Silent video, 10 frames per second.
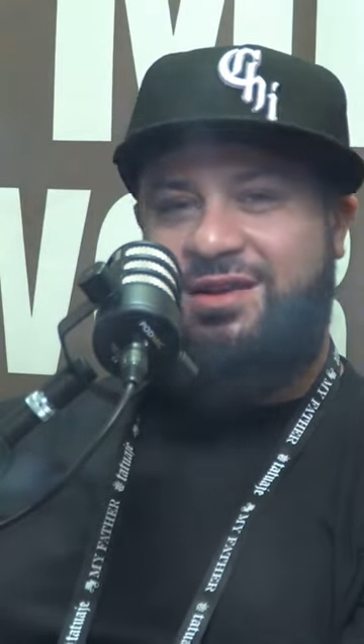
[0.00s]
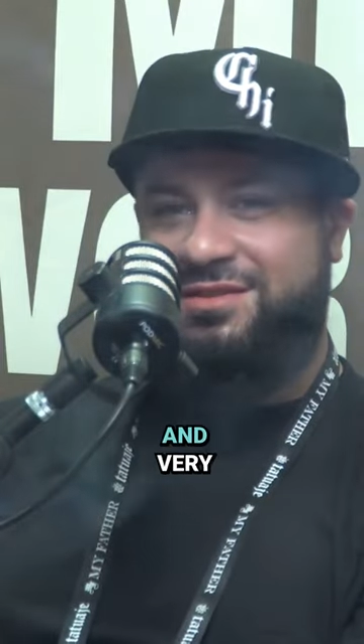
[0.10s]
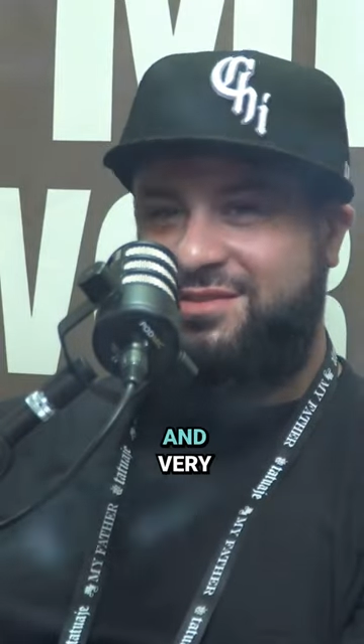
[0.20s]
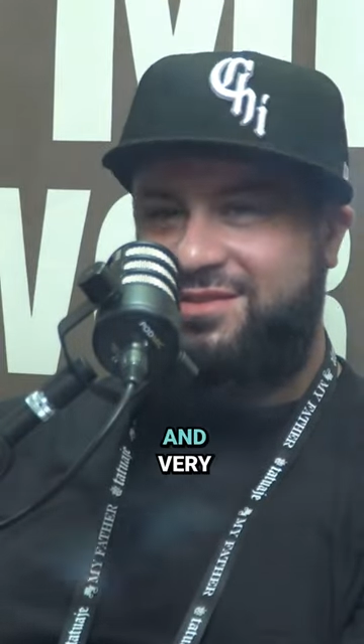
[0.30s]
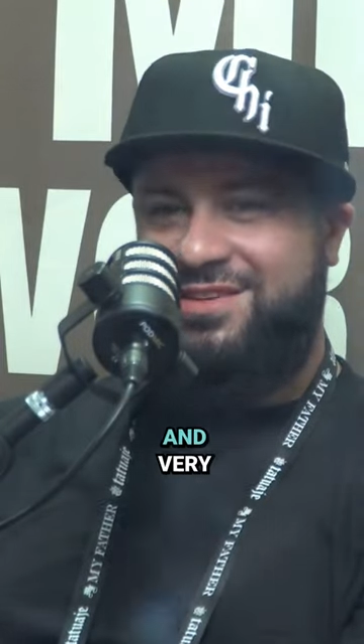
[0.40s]

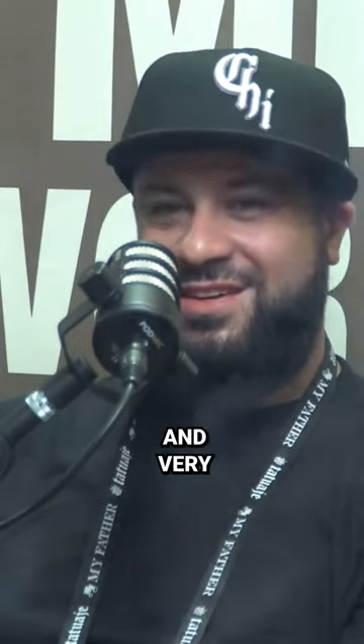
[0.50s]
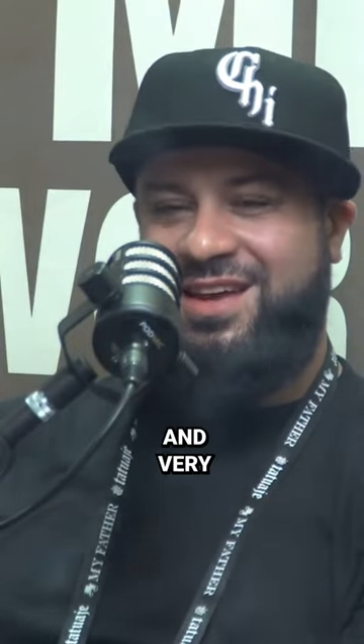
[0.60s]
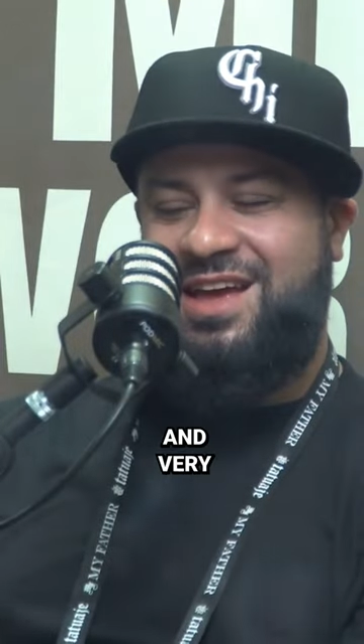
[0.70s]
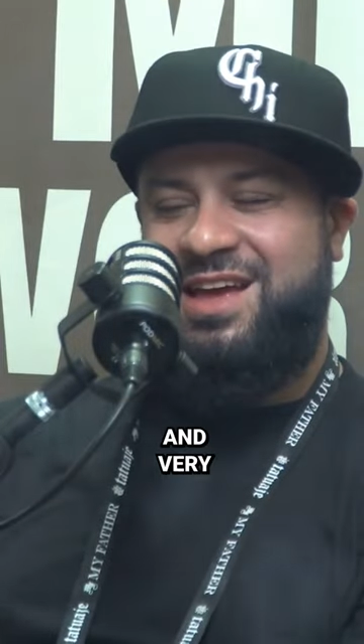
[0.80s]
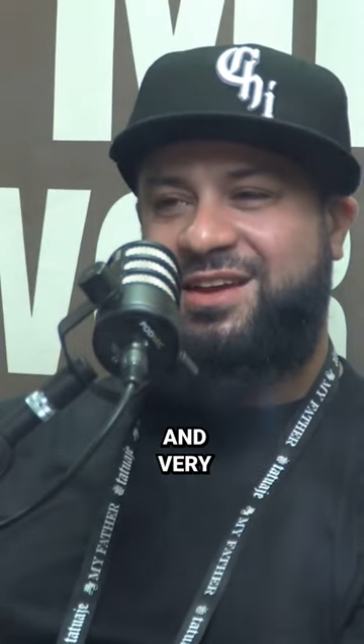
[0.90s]
Yeah,
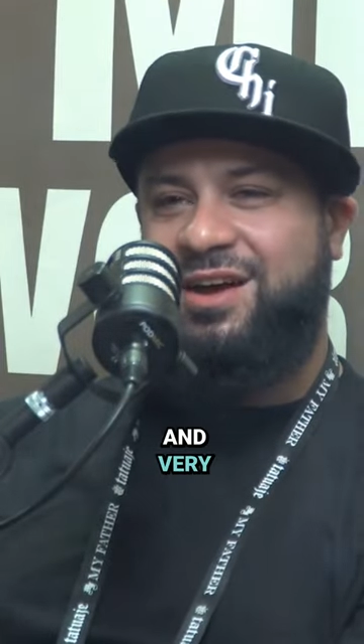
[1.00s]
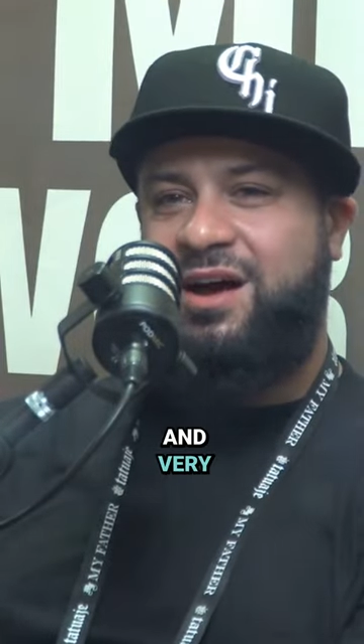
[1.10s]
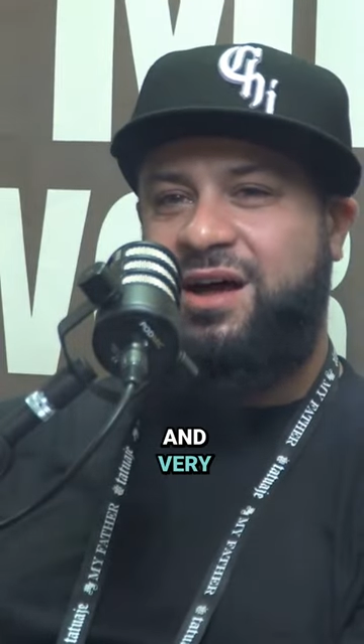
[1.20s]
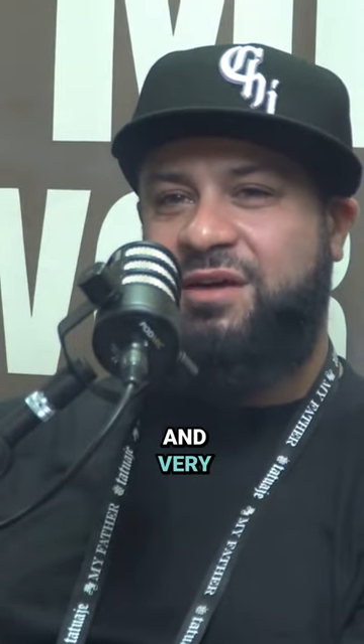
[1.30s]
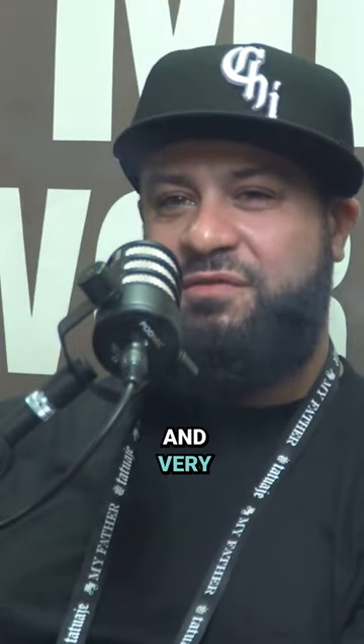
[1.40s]
and
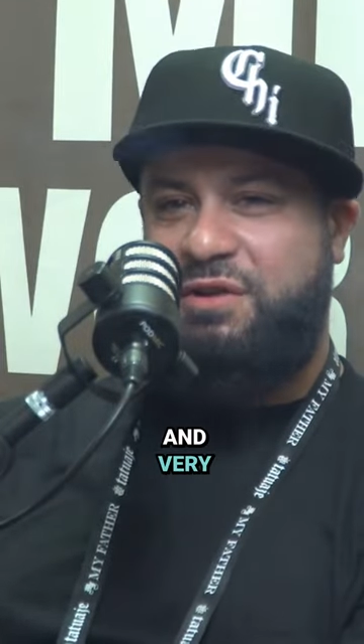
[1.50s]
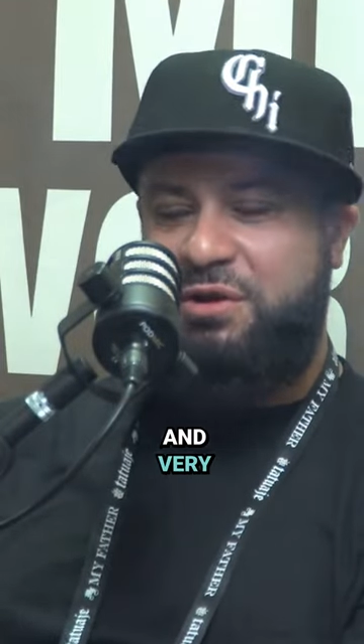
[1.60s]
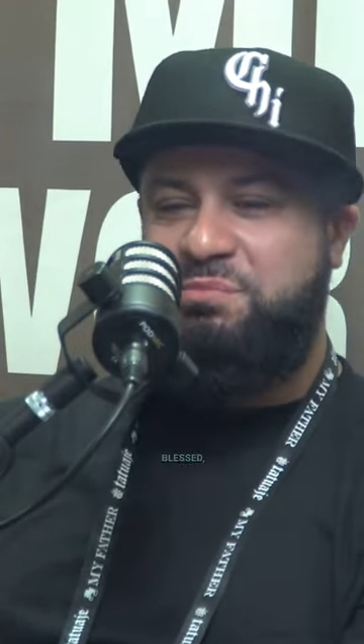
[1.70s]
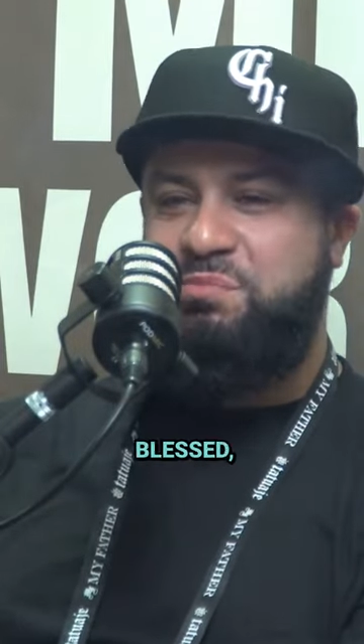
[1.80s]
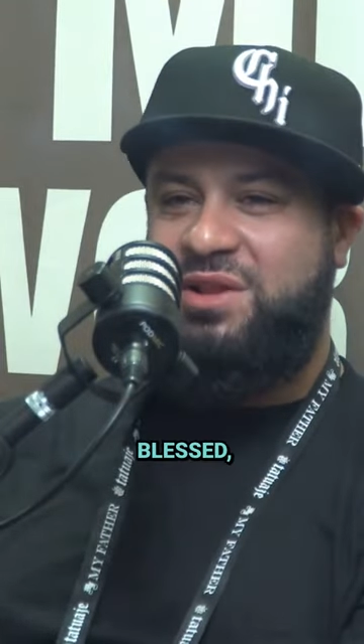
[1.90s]
uh,
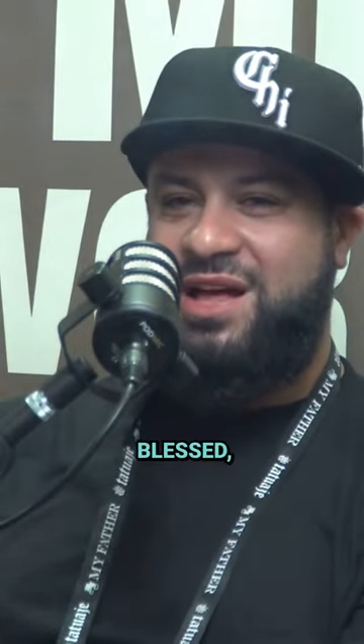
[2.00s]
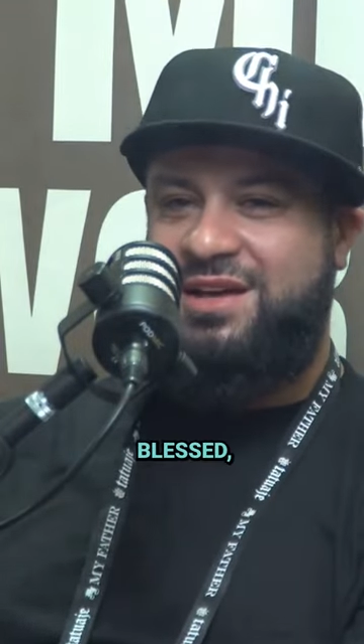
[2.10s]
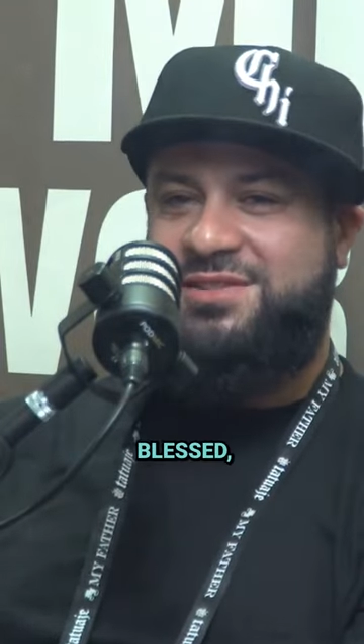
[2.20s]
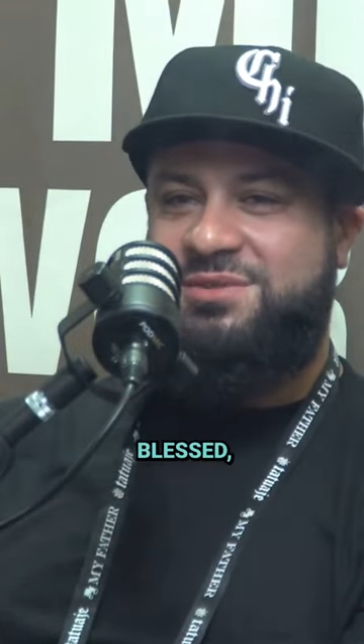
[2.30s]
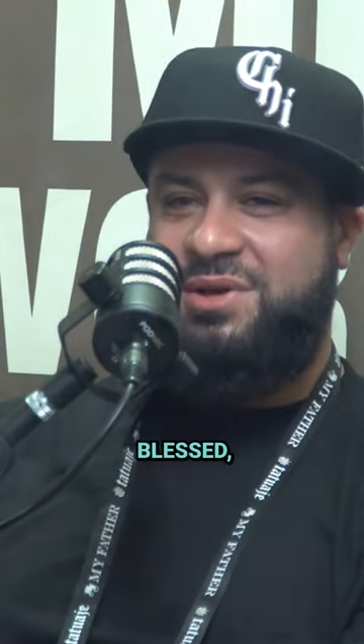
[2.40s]
very
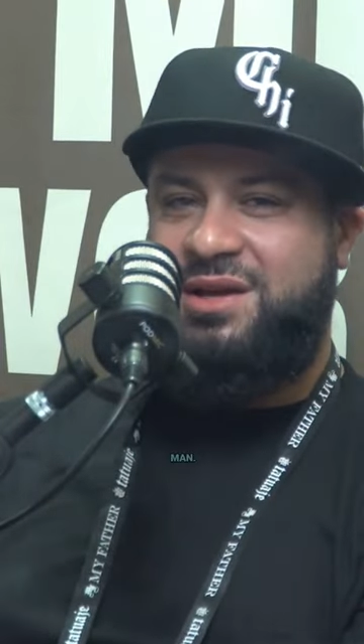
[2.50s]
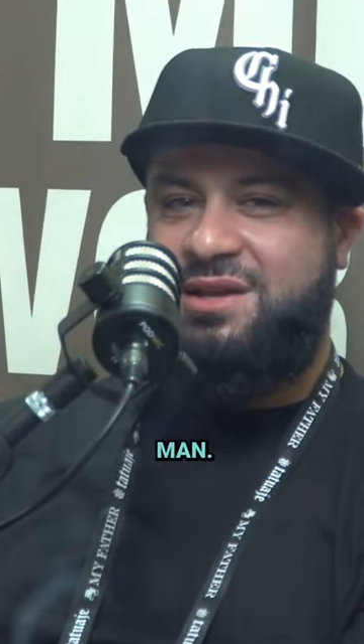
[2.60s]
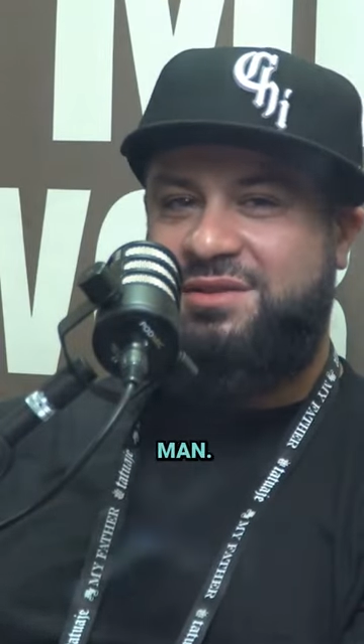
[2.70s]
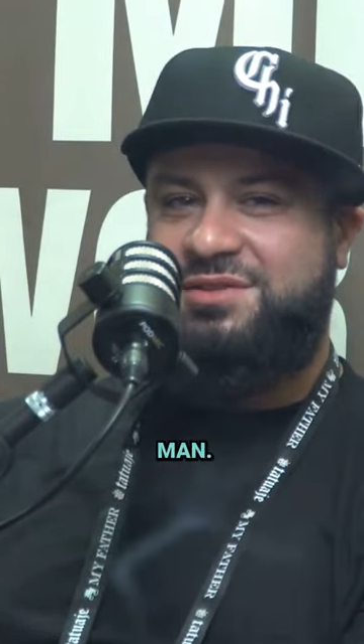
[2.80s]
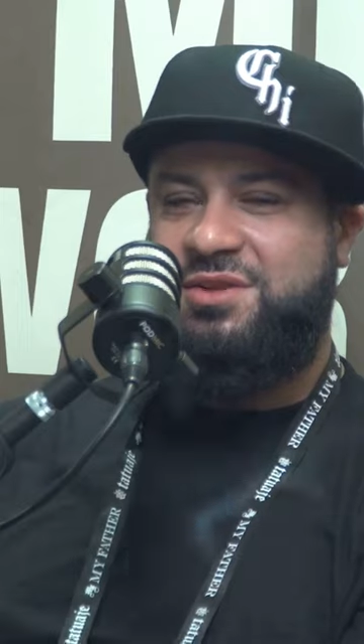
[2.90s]
blessed, man.